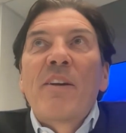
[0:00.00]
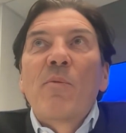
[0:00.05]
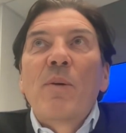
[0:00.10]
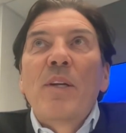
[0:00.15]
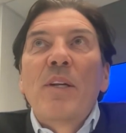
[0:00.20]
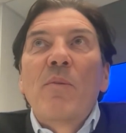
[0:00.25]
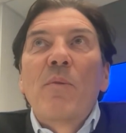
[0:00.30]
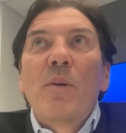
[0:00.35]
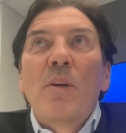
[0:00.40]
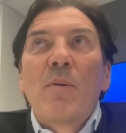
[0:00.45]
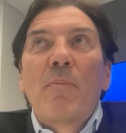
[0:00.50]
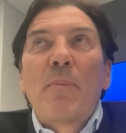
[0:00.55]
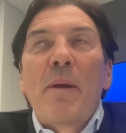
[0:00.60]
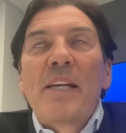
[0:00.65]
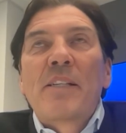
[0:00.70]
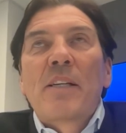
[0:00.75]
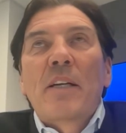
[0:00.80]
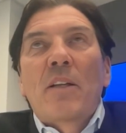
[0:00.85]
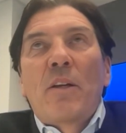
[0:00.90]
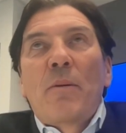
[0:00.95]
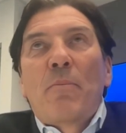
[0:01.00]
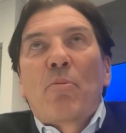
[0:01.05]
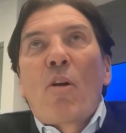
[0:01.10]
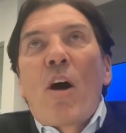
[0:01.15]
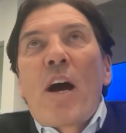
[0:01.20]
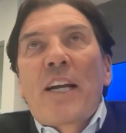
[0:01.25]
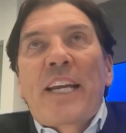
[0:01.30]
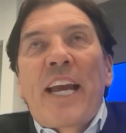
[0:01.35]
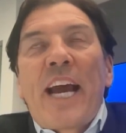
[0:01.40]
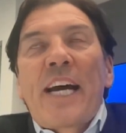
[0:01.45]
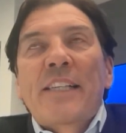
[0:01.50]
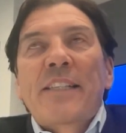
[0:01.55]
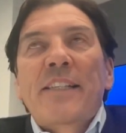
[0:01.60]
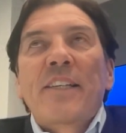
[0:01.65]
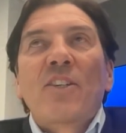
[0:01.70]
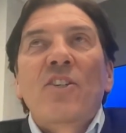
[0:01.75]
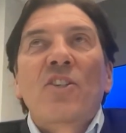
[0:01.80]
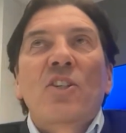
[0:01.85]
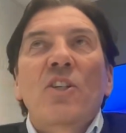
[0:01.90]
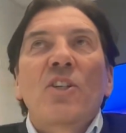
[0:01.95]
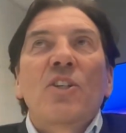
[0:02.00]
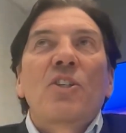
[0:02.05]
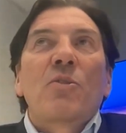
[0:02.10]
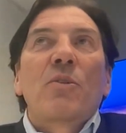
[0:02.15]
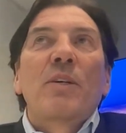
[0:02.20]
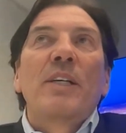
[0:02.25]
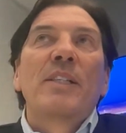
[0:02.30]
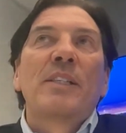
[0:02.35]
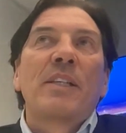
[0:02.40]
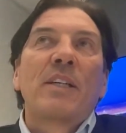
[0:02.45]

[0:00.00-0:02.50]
We were basically broadcasting surgeries